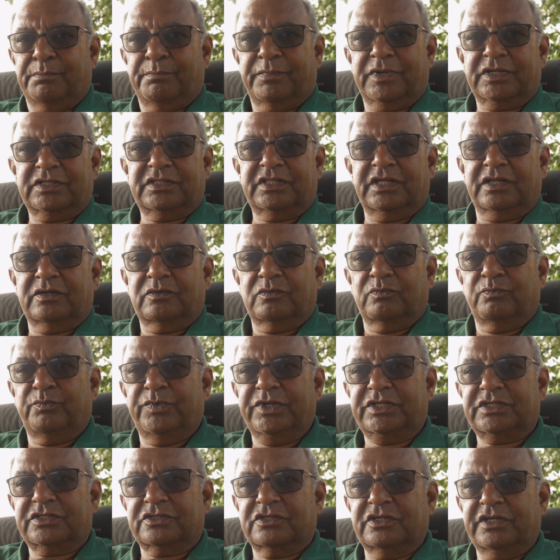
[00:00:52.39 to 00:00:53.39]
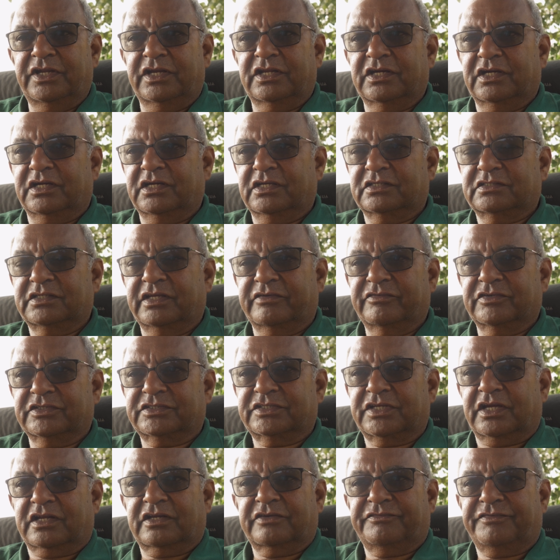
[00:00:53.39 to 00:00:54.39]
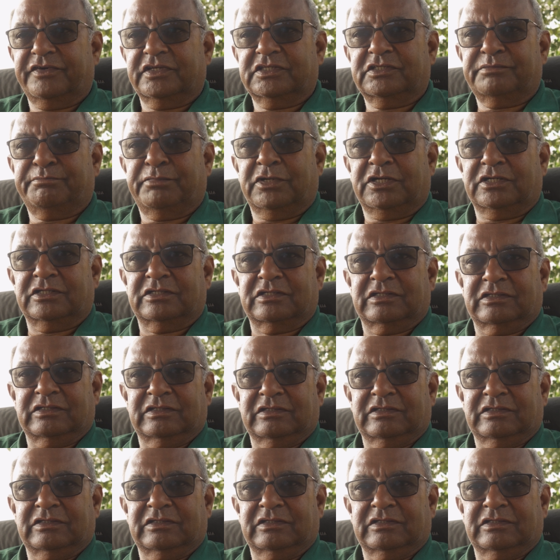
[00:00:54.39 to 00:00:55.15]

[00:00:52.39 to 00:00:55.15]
But then, which leader has ever sacrificed power?